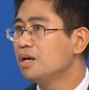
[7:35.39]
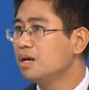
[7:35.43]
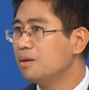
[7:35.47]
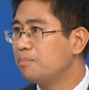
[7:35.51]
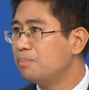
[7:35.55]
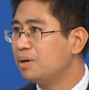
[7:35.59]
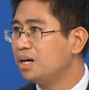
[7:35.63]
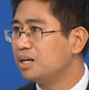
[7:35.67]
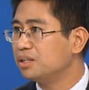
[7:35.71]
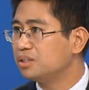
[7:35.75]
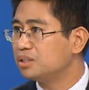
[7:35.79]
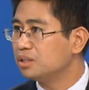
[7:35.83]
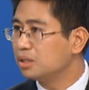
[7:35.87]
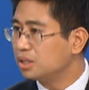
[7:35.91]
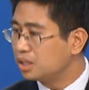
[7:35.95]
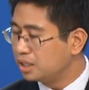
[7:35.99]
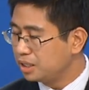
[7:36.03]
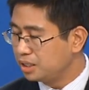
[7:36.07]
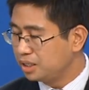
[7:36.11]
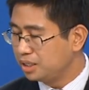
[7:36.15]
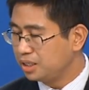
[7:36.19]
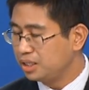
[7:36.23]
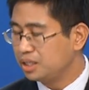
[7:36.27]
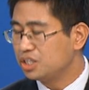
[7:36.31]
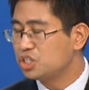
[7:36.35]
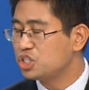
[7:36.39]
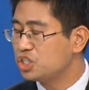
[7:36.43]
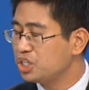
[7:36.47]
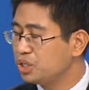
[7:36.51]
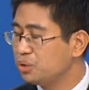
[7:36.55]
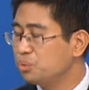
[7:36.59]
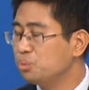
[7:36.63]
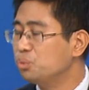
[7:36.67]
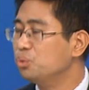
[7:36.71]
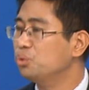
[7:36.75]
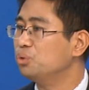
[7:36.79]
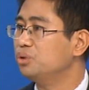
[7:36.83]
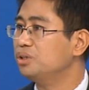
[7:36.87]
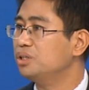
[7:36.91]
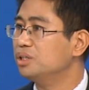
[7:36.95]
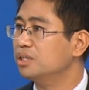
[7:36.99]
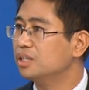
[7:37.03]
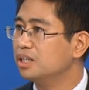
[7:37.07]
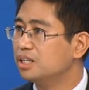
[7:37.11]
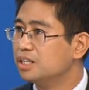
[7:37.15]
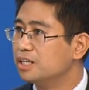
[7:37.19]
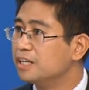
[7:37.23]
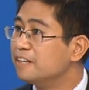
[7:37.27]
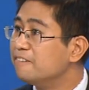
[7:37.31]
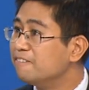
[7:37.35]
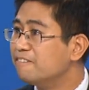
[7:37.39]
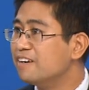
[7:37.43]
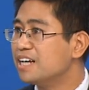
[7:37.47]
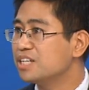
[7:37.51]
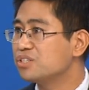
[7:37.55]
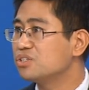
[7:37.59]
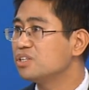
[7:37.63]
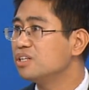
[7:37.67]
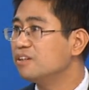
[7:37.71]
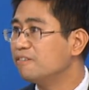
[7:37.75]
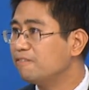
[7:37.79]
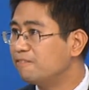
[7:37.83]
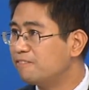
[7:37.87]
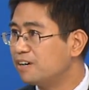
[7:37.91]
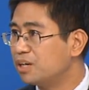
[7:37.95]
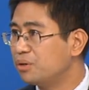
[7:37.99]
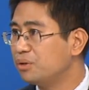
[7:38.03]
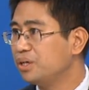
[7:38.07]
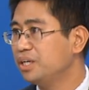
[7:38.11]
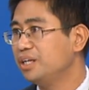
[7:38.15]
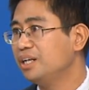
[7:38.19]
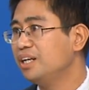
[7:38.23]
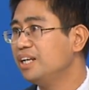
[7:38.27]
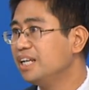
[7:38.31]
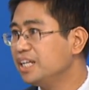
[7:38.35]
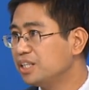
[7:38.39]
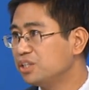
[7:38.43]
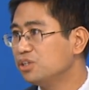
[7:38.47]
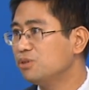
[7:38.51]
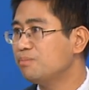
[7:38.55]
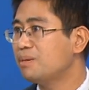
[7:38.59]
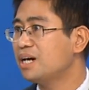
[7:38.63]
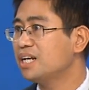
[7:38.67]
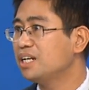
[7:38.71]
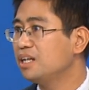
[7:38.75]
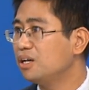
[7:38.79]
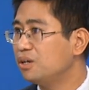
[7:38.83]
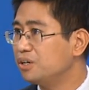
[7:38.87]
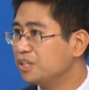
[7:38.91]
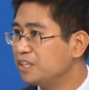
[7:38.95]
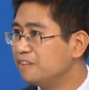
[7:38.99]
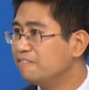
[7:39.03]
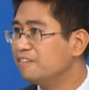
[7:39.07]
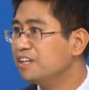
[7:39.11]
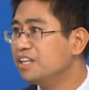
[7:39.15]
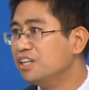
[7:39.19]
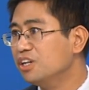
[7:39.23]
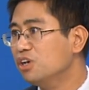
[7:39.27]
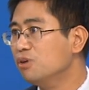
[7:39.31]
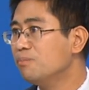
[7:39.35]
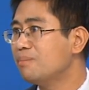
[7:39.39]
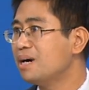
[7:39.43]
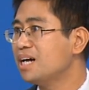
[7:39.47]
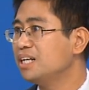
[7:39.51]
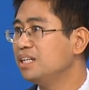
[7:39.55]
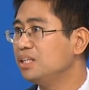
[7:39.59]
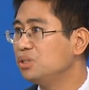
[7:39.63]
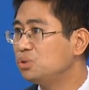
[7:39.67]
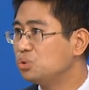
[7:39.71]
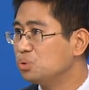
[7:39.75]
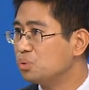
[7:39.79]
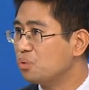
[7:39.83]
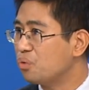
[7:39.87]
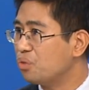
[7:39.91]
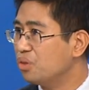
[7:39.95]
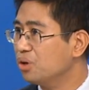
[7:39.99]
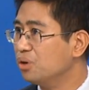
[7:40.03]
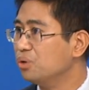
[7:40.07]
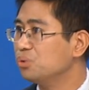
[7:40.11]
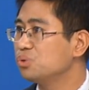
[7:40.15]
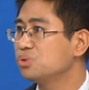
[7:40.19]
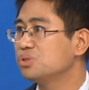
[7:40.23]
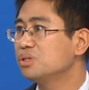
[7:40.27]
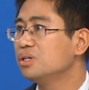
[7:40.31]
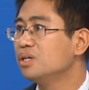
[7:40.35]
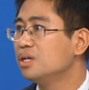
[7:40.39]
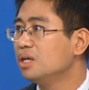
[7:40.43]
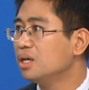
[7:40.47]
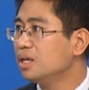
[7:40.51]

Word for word: but he, she would invest very little money or even no money to those